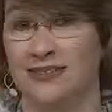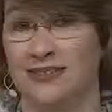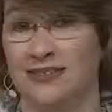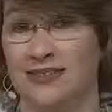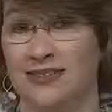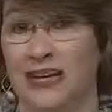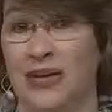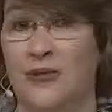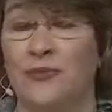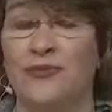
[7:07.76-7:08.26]

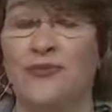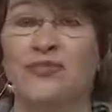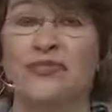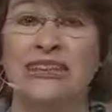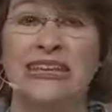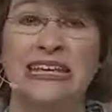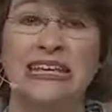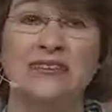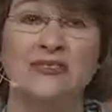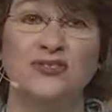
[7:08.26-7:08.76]
Now,
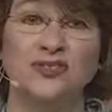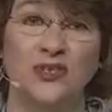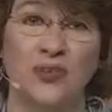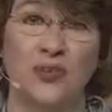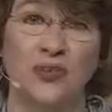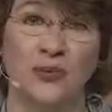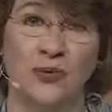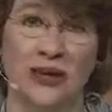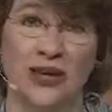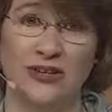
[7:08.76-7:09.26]
these
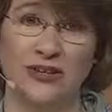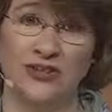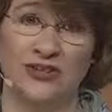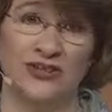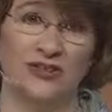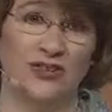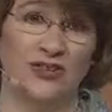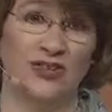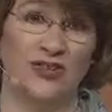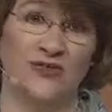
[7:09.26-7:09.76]
two
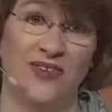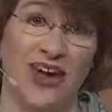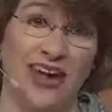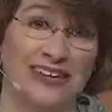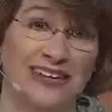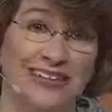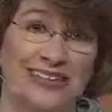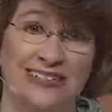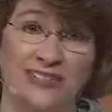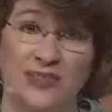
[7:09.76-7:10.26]
branches are
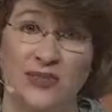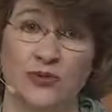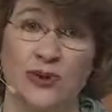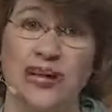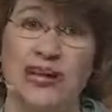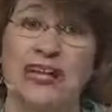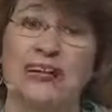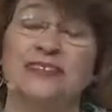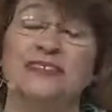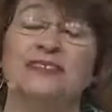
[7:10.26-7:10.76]
divided into
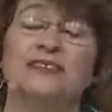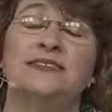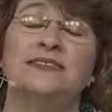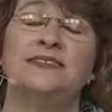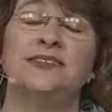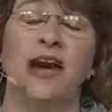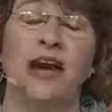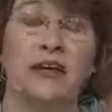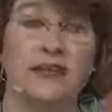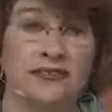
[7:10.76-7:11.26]

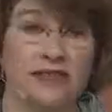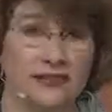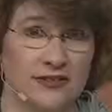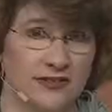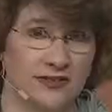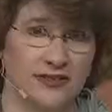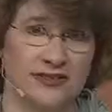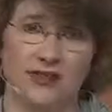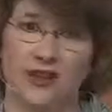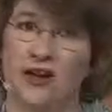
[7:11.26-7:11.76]

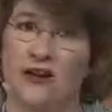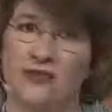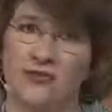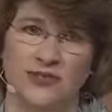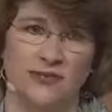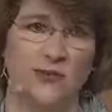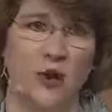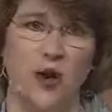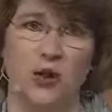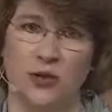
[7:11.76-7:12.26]
dozens of
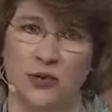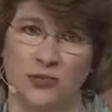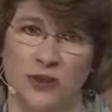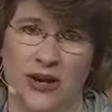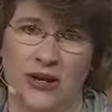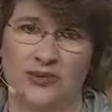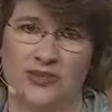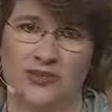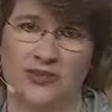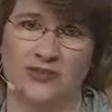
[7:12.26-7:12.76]
smaller
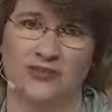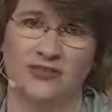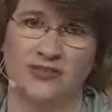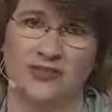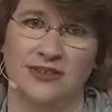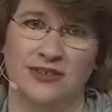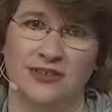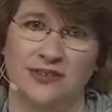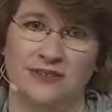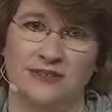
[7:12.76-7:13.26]
branches.
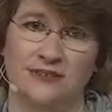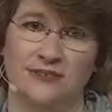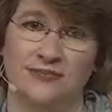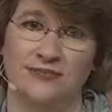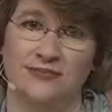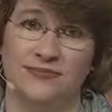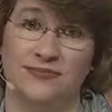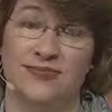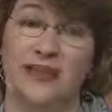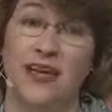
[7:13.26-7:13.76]

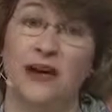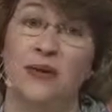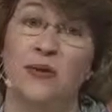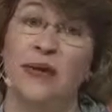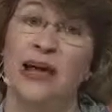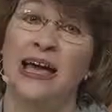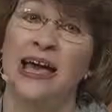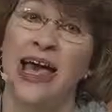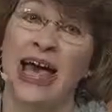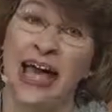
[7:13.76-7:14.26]
Now,
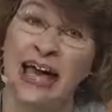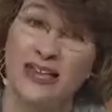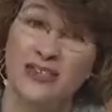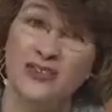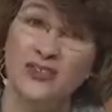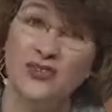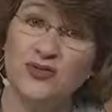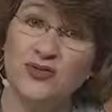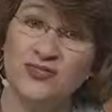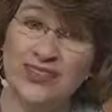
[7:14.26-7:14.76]

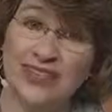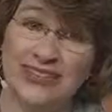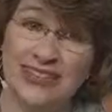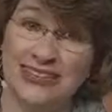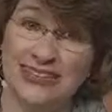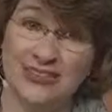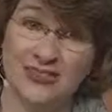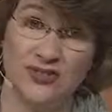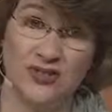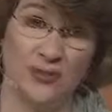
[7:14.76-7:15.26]
as you study
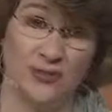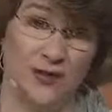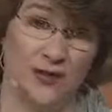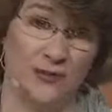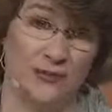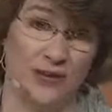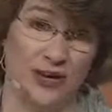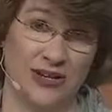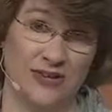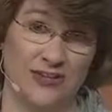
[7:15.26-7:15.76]
these two
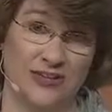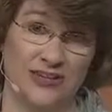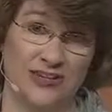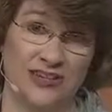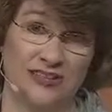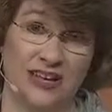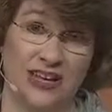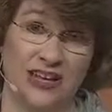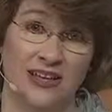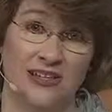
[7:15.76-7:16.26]
main
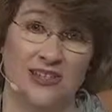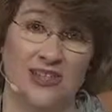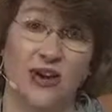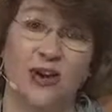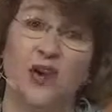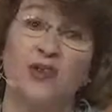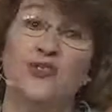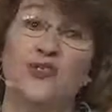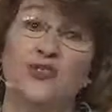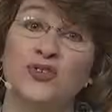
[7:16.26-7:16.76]
branches, there
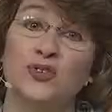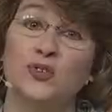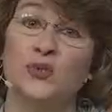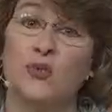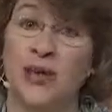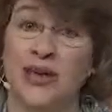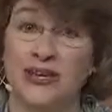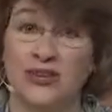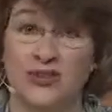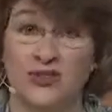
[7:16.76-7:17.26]
are two
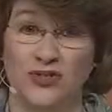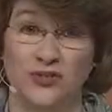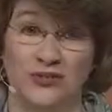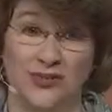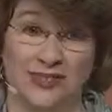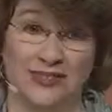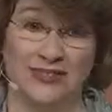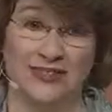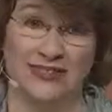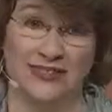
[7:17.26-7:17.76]
ways you
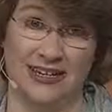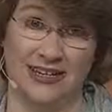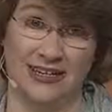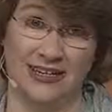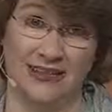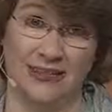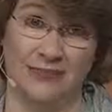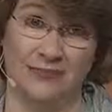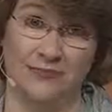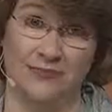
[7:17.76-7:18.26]
can
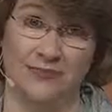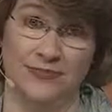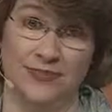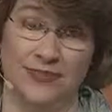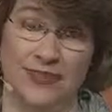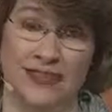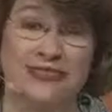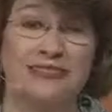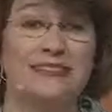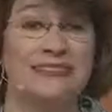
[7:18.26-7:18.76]
study them:
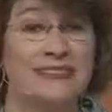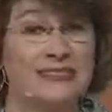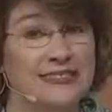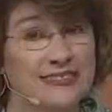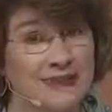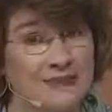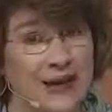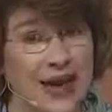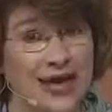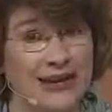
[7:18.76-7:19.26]

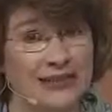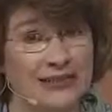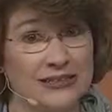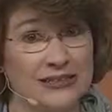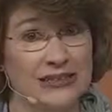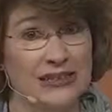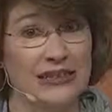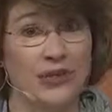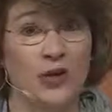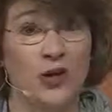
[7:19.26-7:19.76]

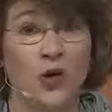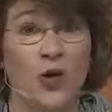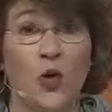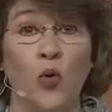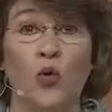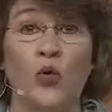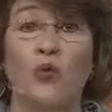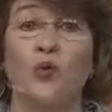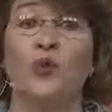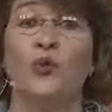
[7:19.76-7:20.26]
systematically
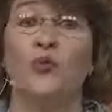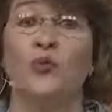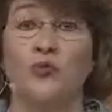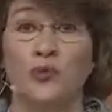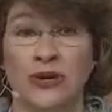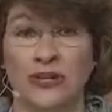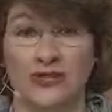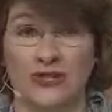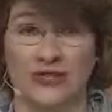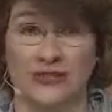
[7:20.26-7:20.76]
or
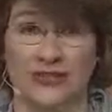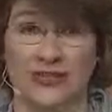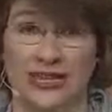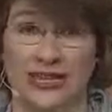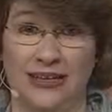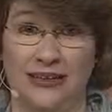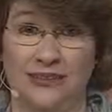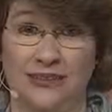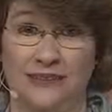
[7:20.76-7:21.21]
regionally.